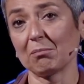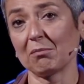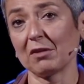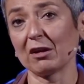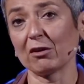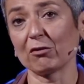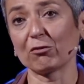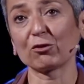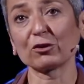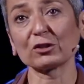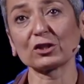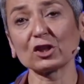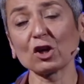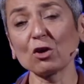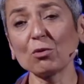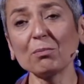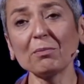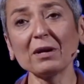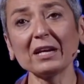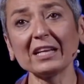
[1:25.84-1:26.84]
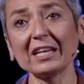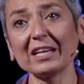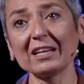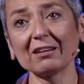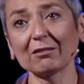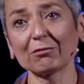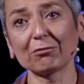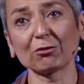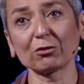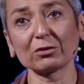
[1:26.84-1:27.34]
for so
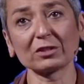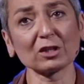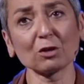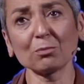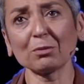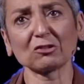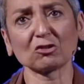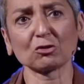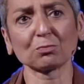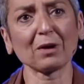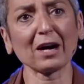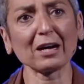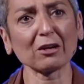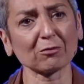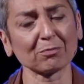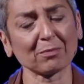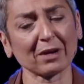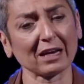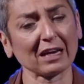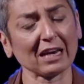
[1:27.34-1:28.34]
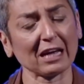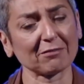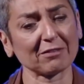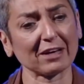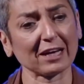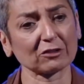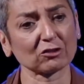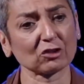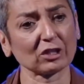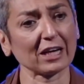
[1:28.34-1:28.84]
much part of my life,
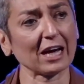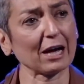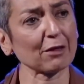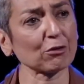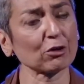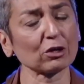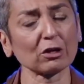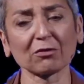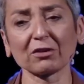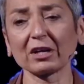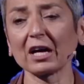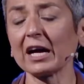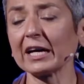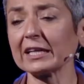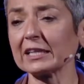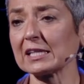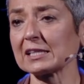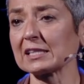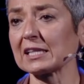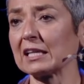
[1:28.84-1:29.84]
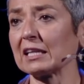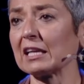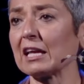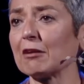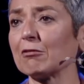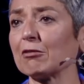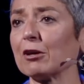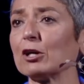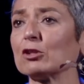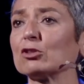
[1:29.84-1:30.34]
actually, I thought of kindness and love
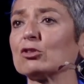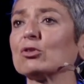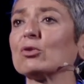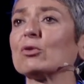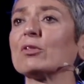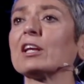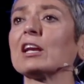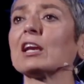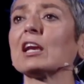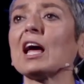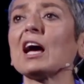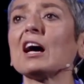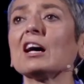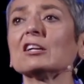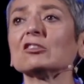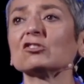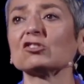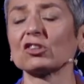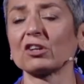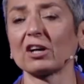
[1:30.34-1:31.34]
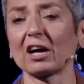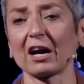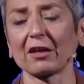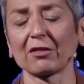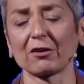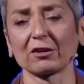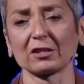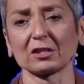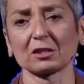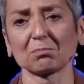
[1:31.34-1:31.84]
to the larger
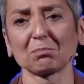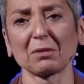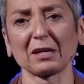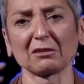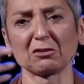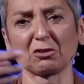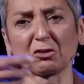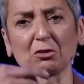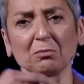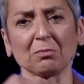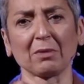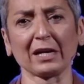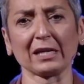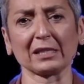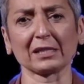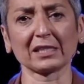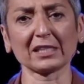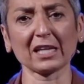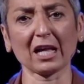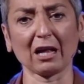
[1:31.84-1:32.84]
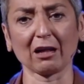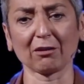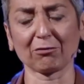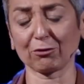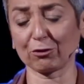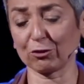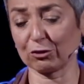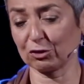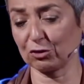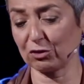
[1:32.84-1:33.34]
others, but to myself,
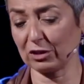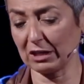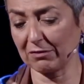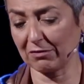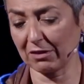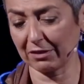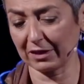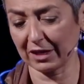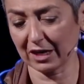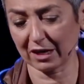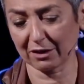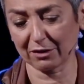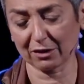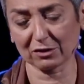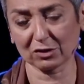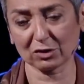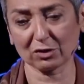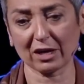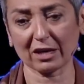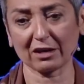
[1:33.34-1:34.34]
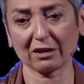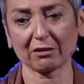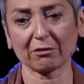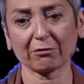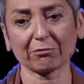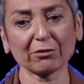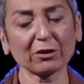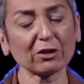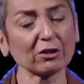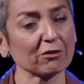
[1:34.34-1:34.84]
or to even the others that are in
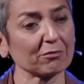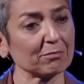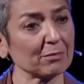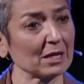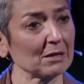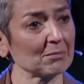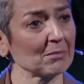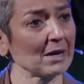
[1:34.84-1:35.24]
front of me, my